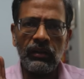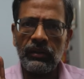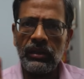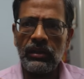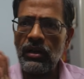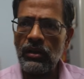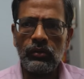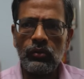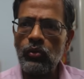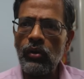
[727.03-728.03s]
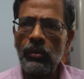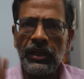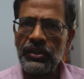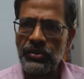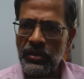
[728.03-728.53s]
here to do a
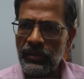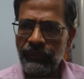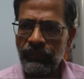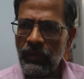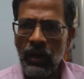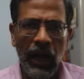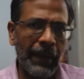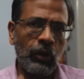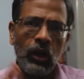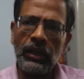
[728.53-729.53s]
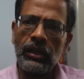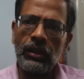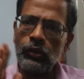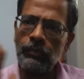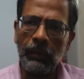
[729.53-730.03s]
PhD. I am not
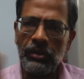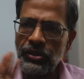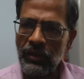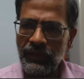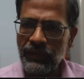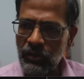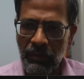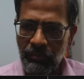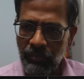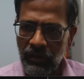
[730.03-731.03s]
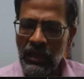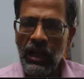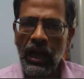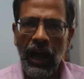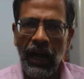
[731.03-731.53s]
here to publish a research paper.
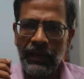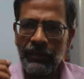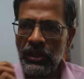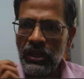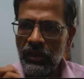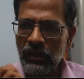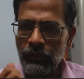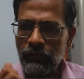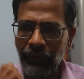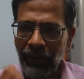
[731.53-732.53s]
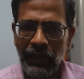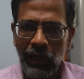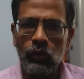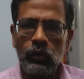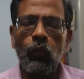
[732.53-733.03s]
I am here to find
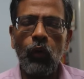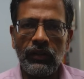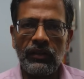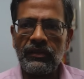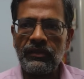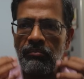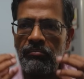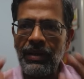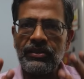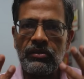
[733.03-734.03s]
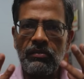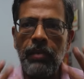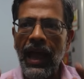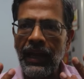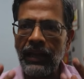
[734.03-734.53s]
out what is the best
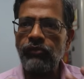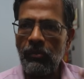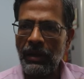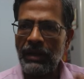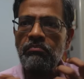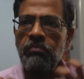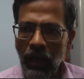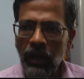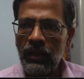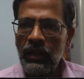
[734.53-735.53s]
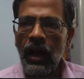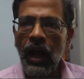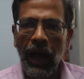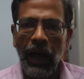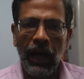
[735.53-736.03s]
bang for my buck.
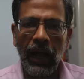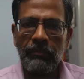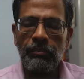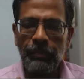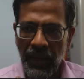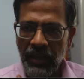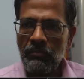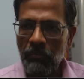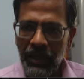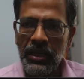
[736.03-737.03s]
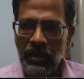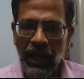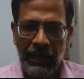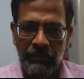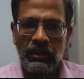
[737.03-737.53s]
I am paying money.
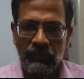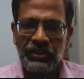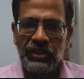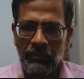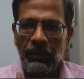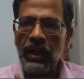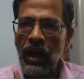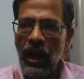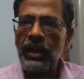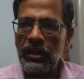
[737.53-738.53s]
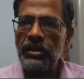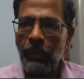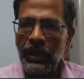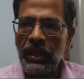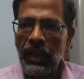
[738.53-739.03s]
I am investing my hard earned
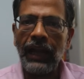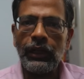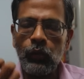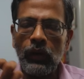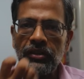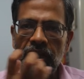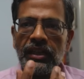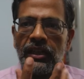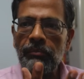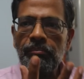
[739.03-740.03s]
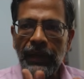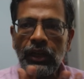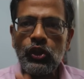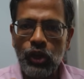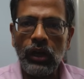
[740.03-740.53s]
money, and you are taking a
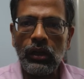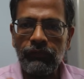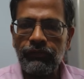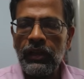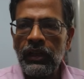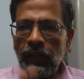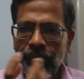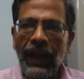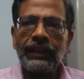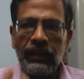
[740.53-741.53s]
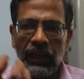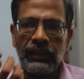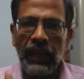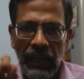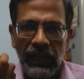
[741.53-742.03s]
big chunk of that
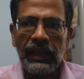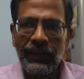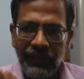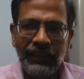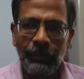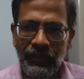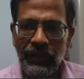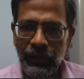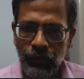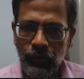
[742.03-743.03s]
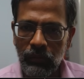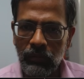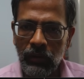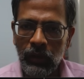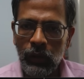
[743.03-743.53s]
daily as expense ratio.
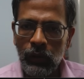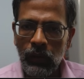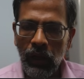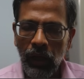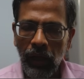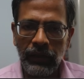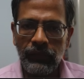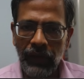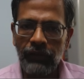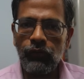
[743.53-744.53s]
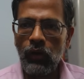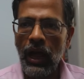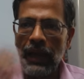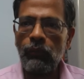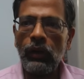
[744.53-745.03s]
And therefore,
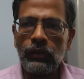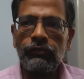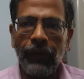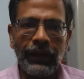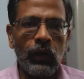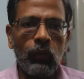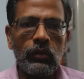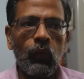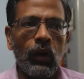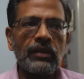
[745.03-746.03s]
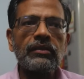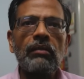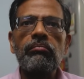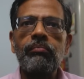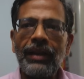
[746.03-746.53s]
I want to find out what is
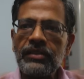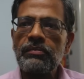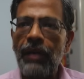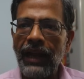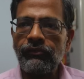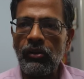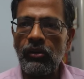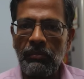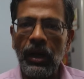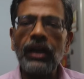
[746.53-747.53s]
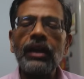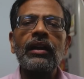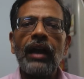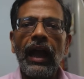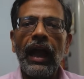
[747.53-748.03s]
the best bang for my buck.
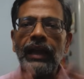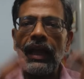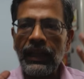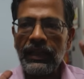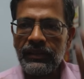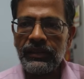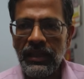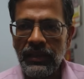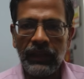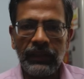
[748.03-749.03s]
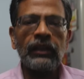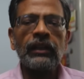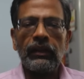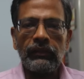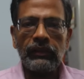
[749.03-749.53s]
And I can see that
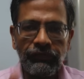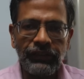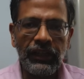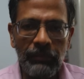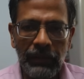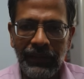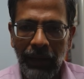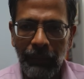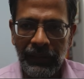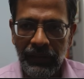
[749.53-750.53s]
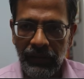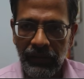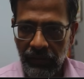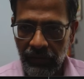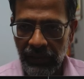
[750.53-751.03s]
Nifty mid cap
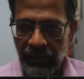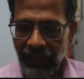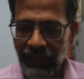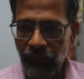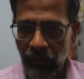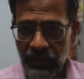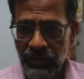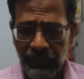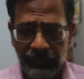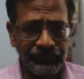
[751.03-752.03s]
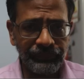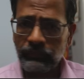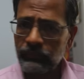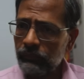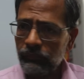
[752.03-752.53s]
index funds
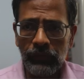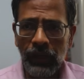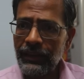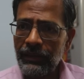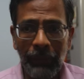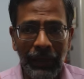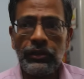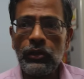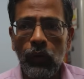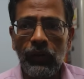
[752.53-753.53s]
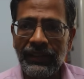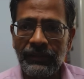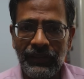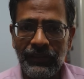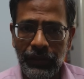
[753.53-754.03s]
at a much lower
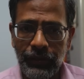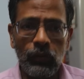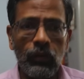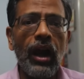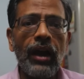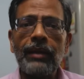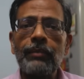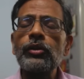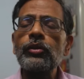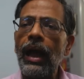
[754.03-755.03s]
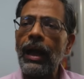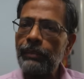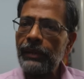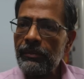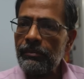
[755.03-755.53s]
expense ratio are able to
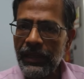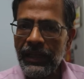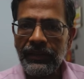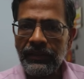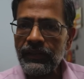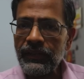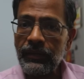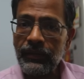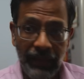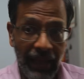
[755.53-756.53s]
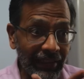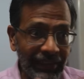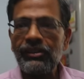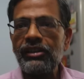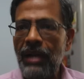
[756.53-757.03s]
happily beat the
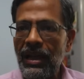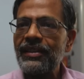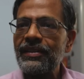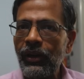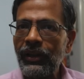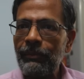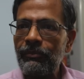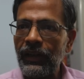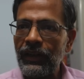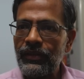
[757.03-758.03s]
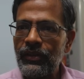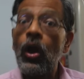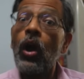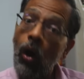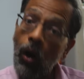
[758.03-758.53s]
actively managed small cap funds
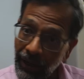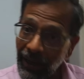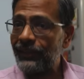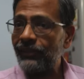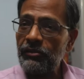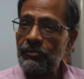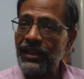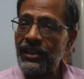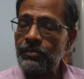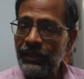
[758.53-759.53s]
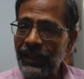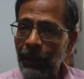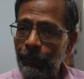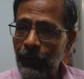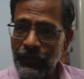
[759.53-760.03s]
or actively managed mid
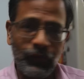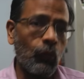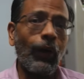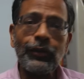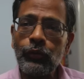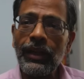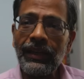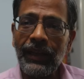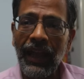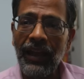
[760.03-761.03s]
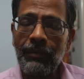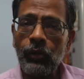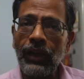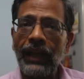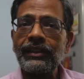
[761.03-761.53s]
cap funds. So why should I care
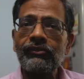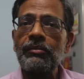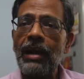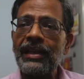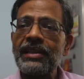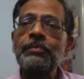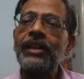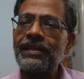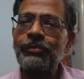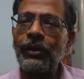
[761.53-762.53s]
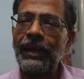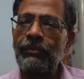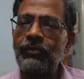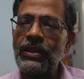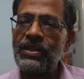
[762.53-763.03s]
about actively managed mid and small
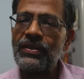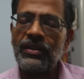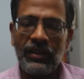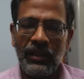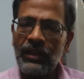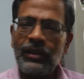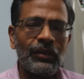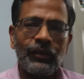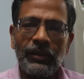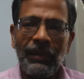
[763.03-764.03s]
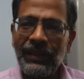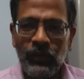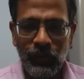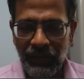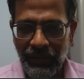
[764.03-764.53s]
cap funds? So it makes
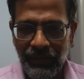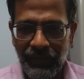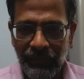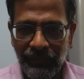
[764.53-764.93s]
no sense.